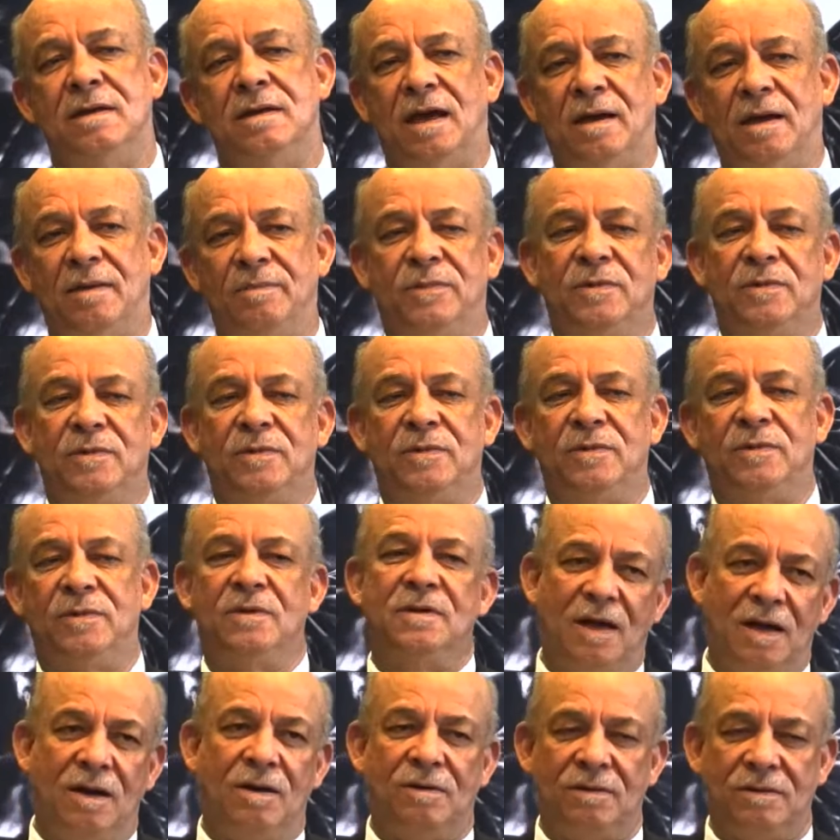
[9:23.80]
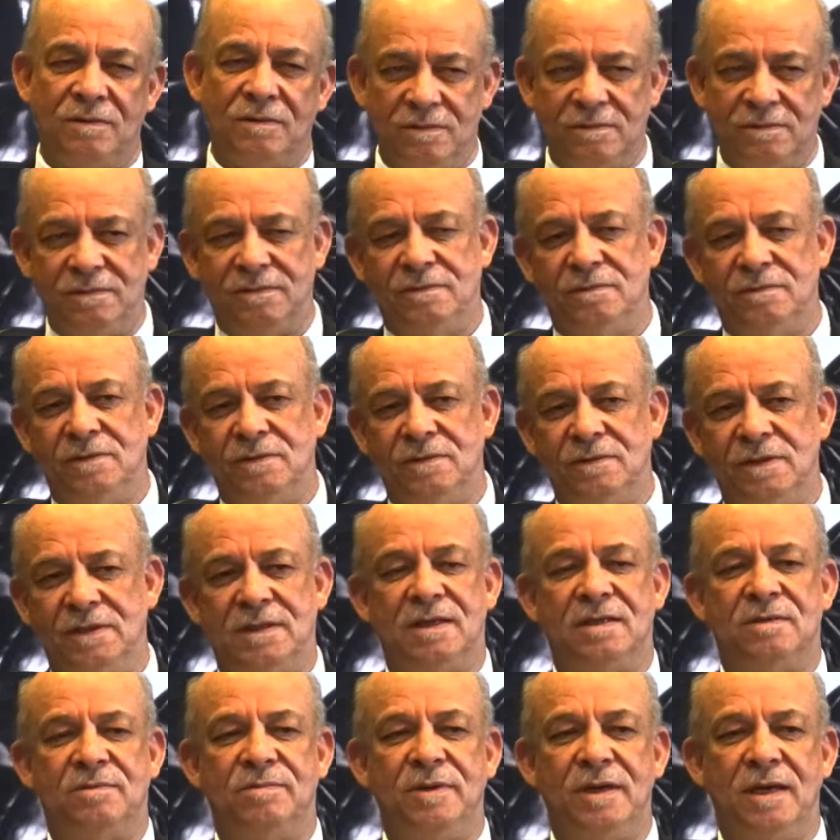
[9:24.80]
And up to now,
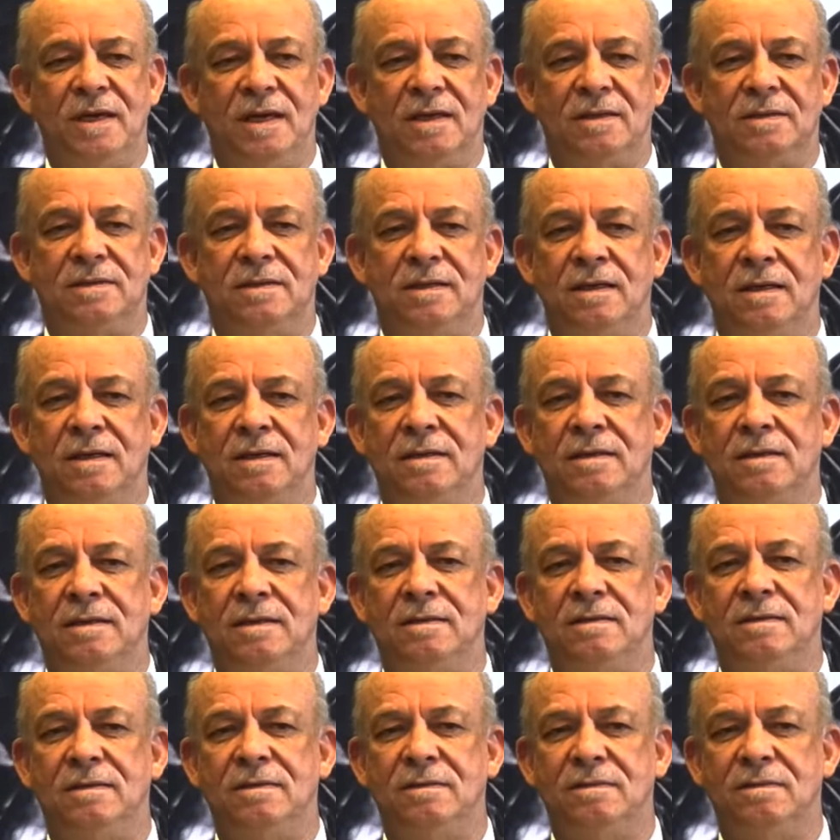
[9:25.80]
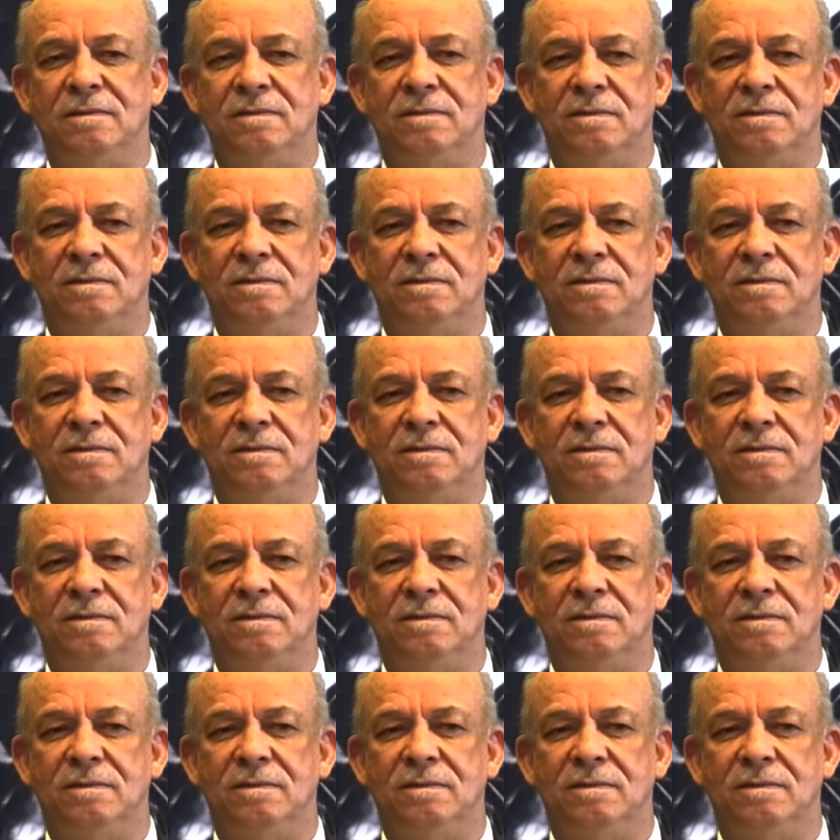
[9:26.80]
which has been extended.